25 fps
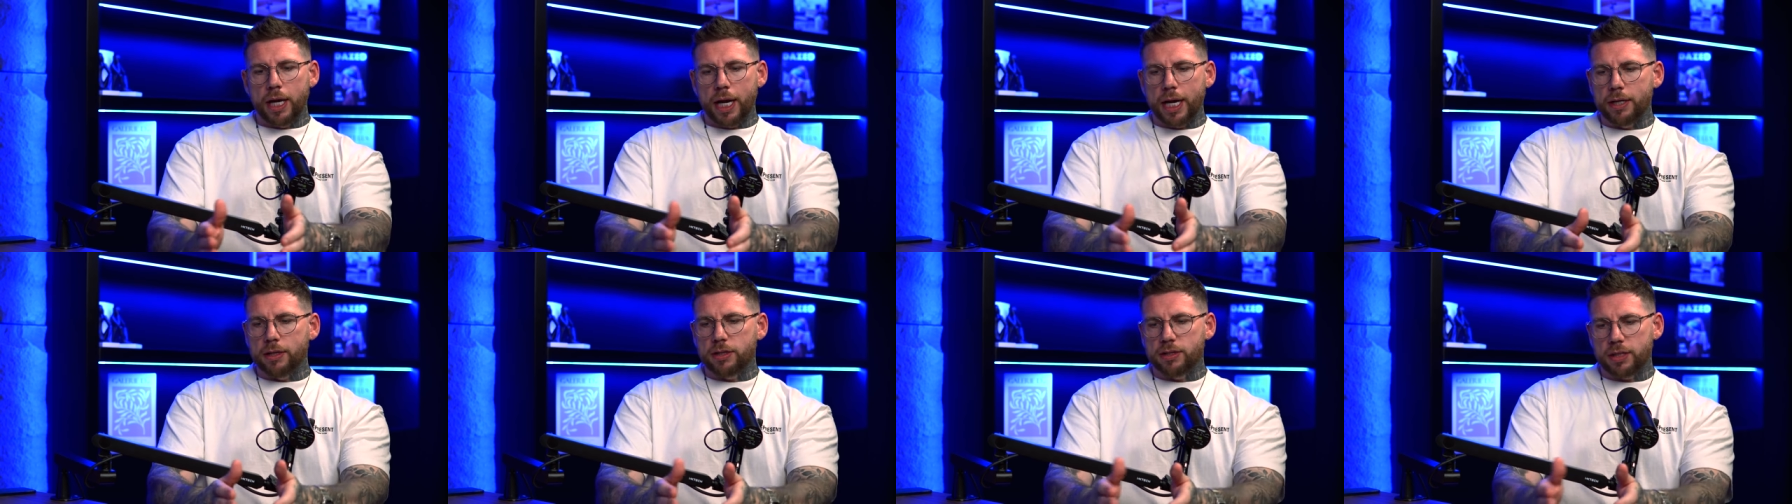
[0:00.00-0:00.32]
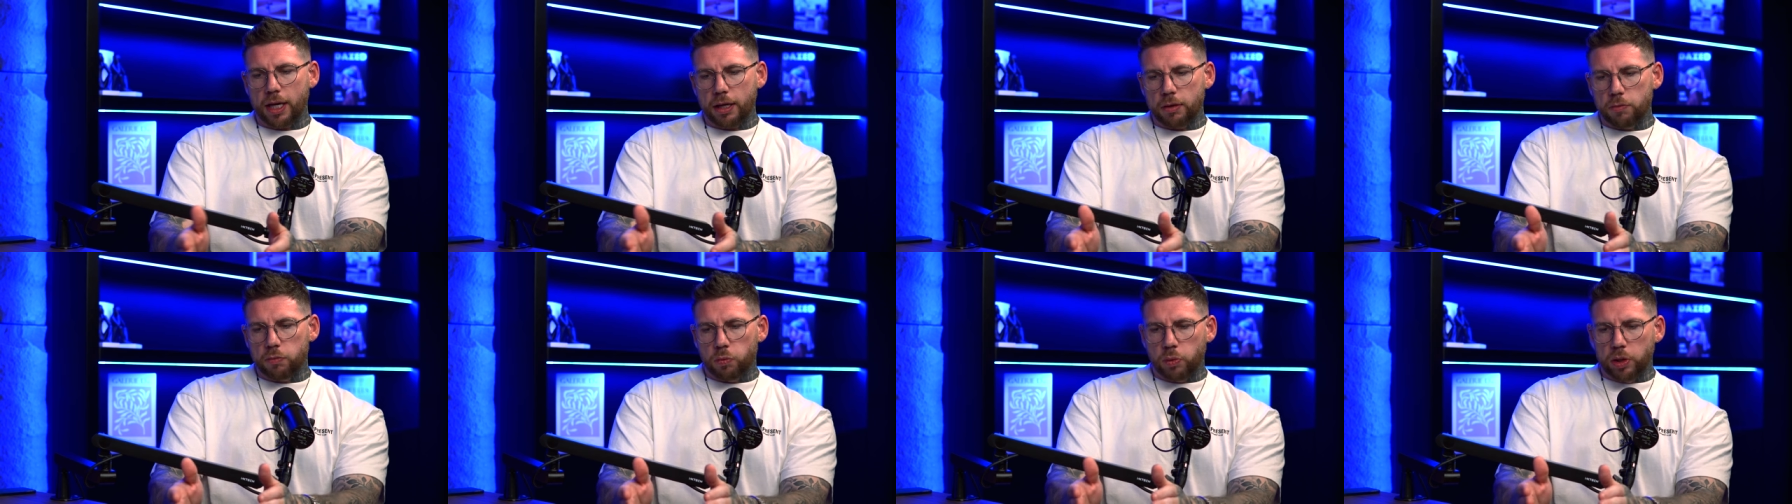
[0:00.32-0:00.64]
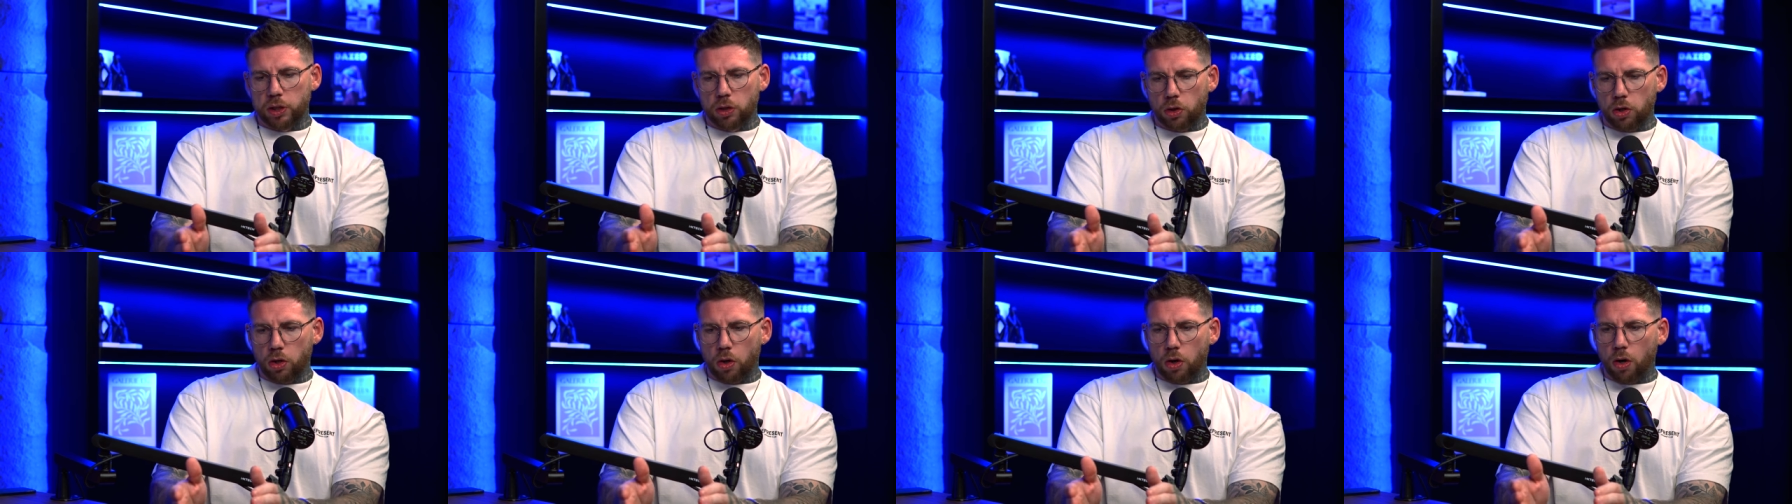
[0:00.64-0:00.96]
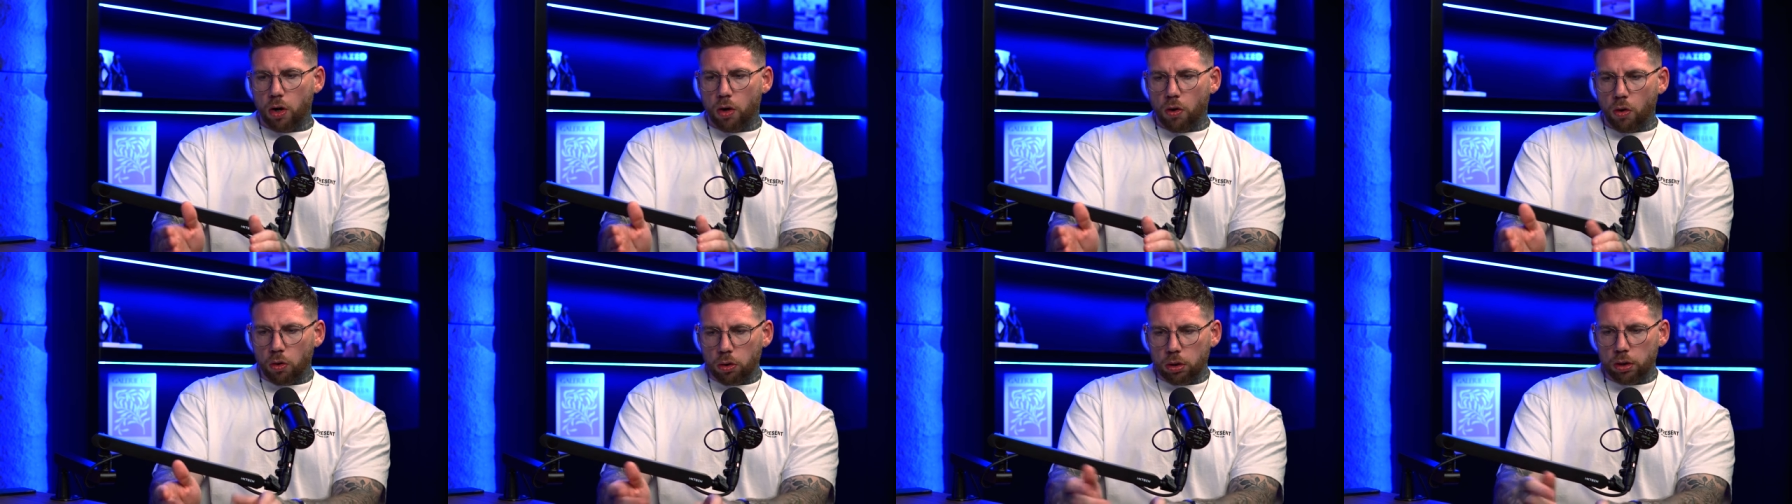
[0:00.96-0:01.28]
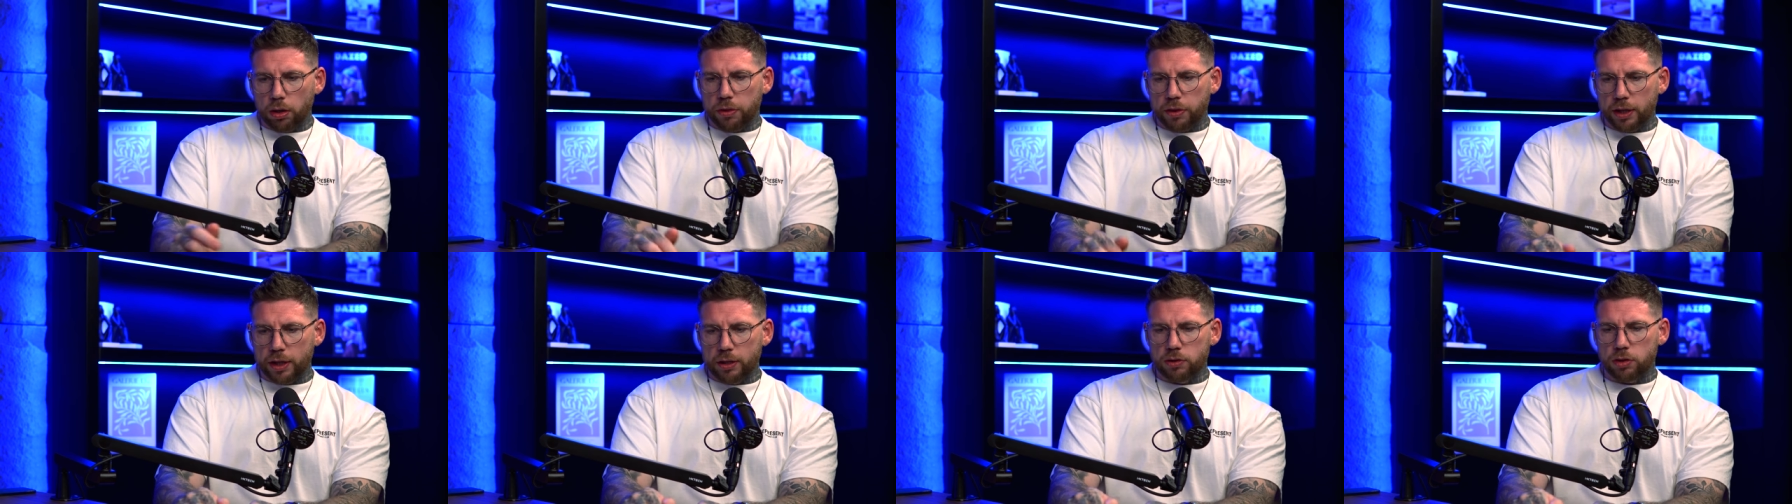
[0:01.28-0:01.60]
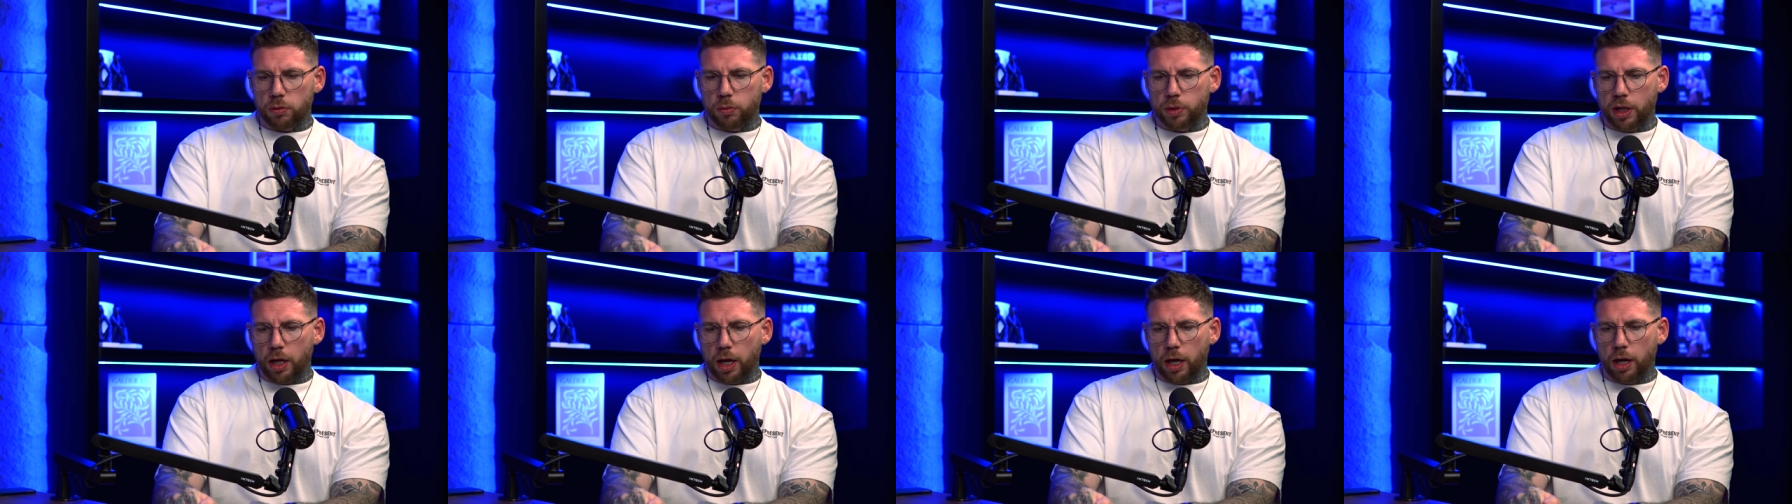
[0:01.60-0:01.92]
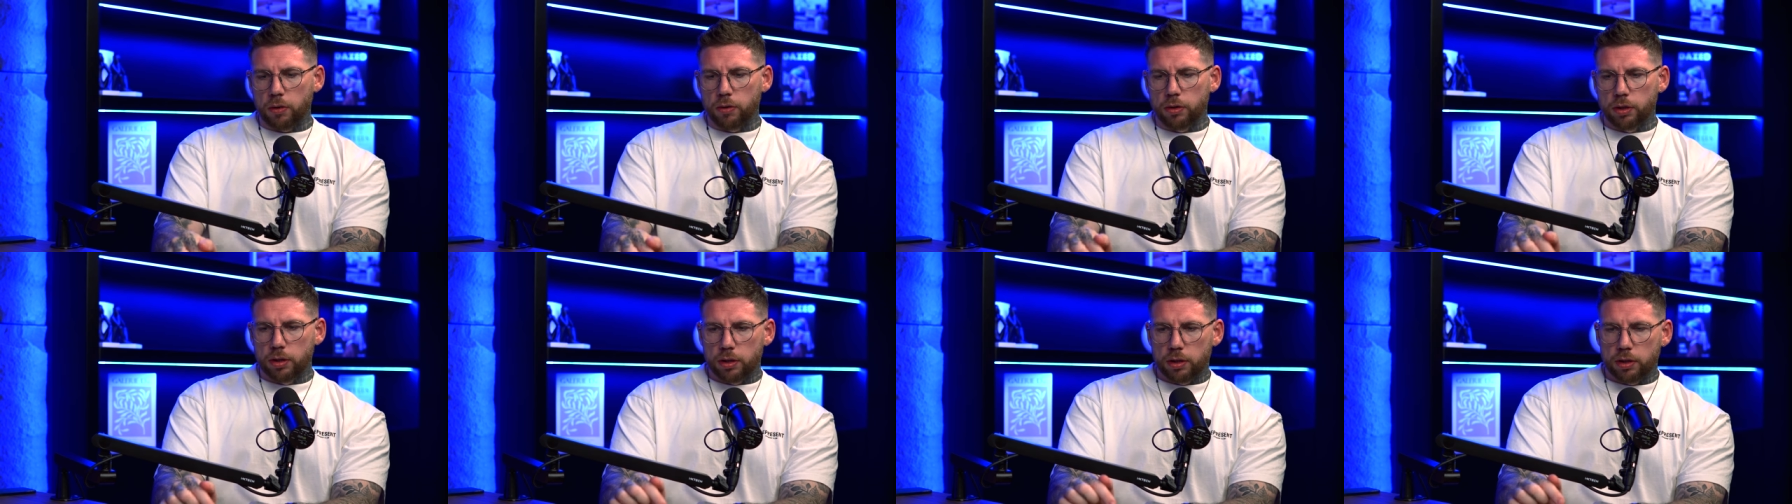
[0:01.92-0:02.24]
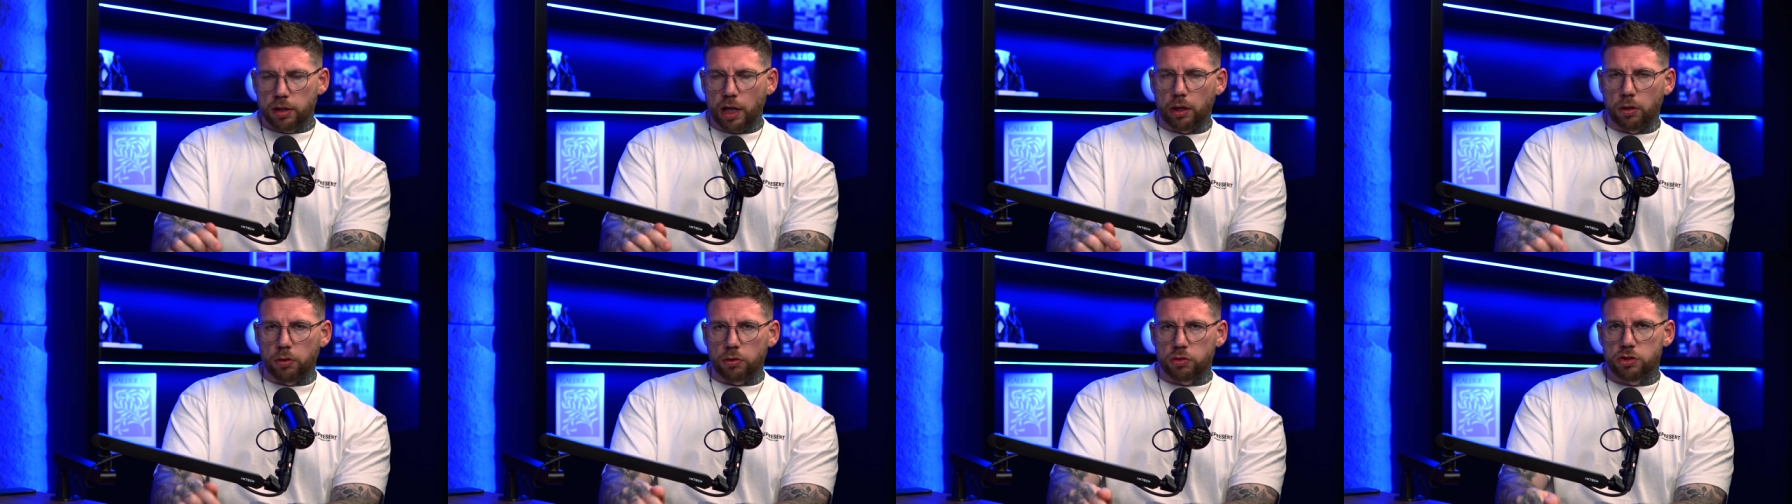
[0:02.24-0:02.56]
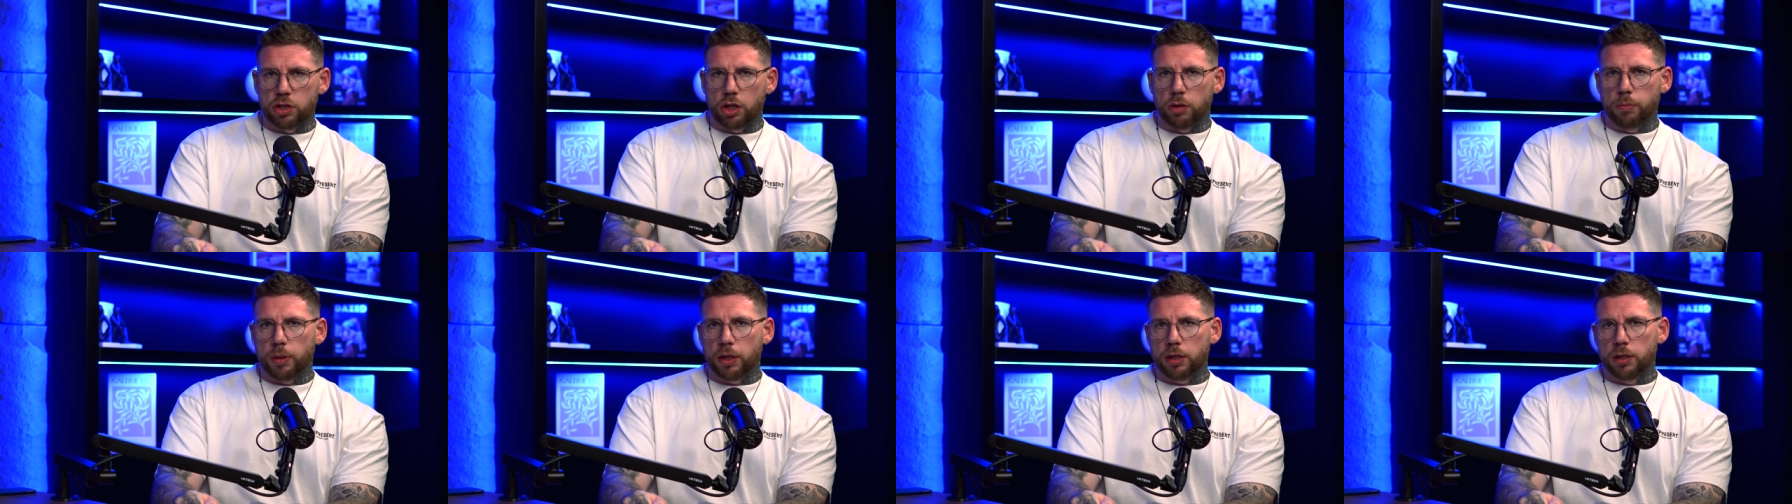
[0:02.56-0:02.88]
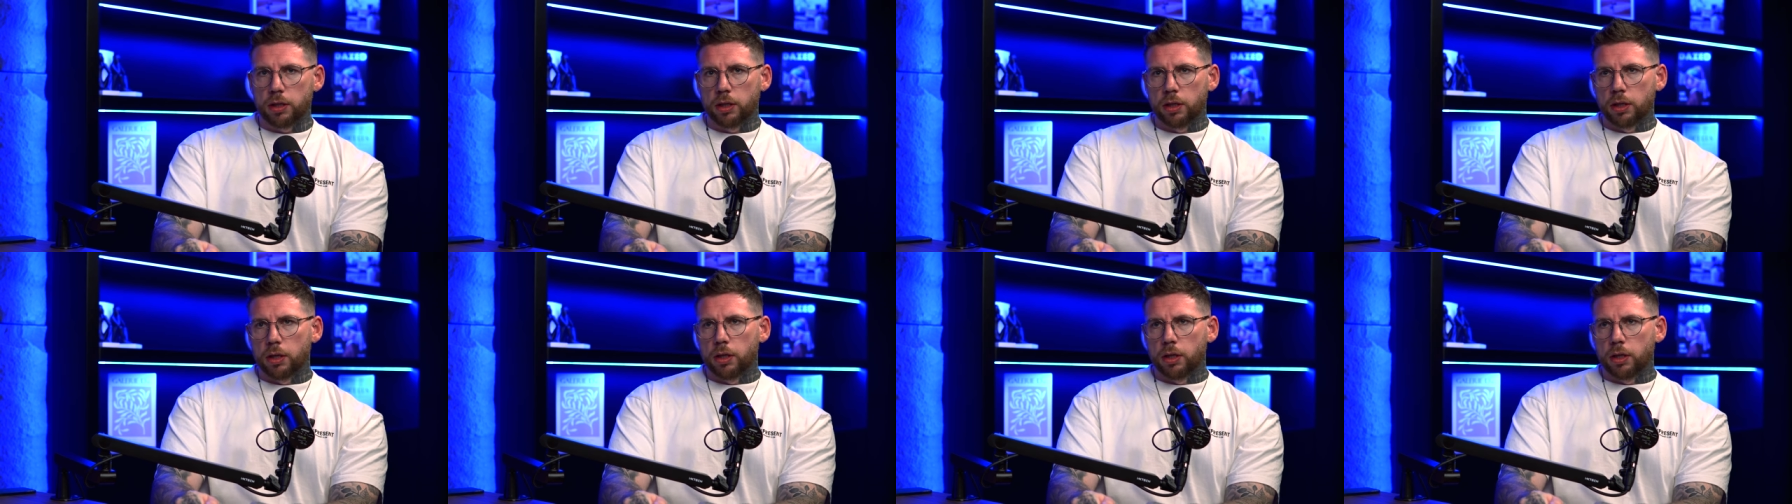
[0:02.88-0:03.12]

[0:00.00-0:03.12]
Instead, we look at all the things that we go, that looks stupid.